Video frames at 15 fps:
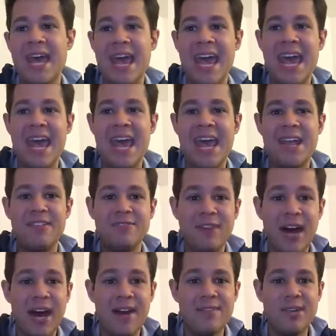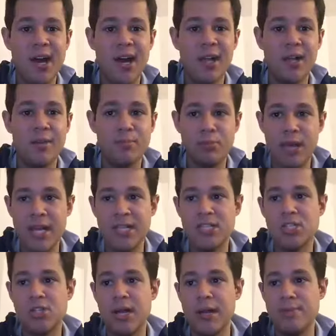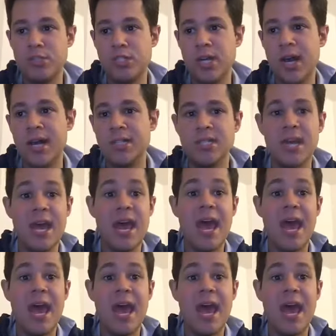and $5 pinstripe shots.